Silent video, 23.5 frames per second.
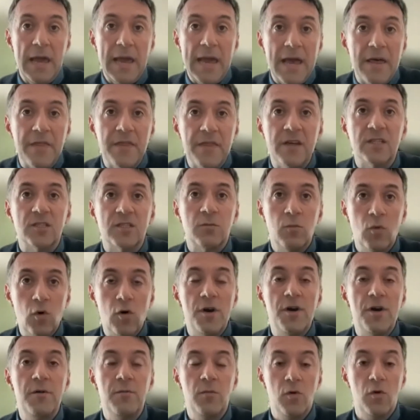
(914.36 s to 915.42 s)
And there's
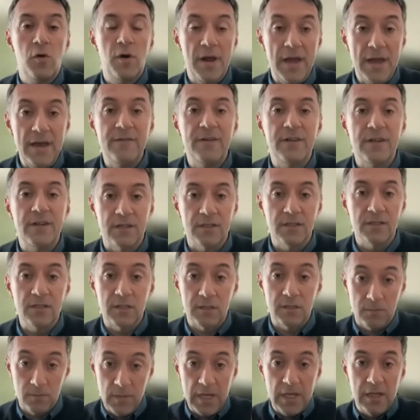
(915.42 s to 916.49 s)
more and more
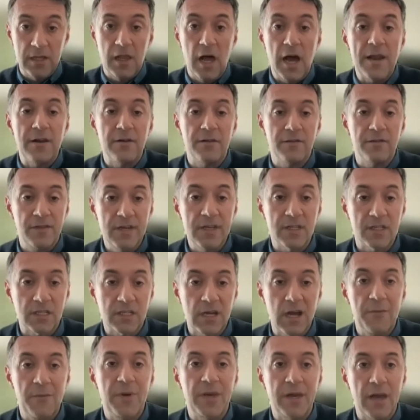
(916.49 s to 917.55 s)
evidence in light of this
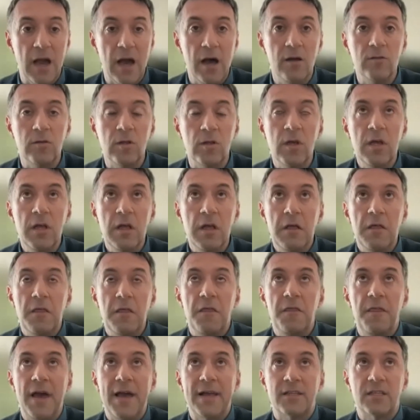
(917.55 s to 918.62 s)
coming out
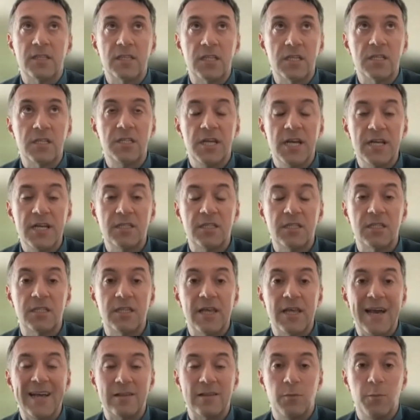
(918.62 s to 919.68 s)
that suggests
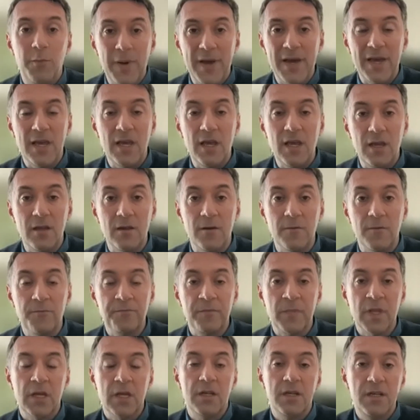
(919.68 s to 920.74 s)
that pain
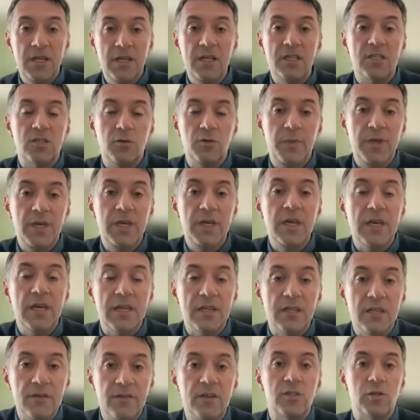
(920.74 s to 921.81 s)
needs to be
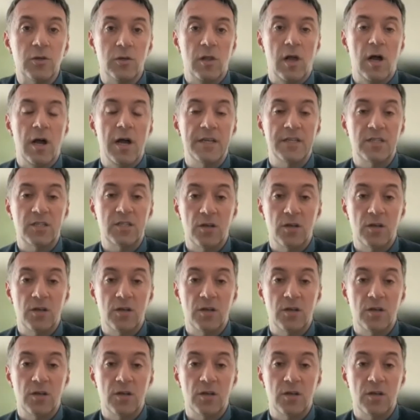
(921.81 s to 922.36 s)
individualized.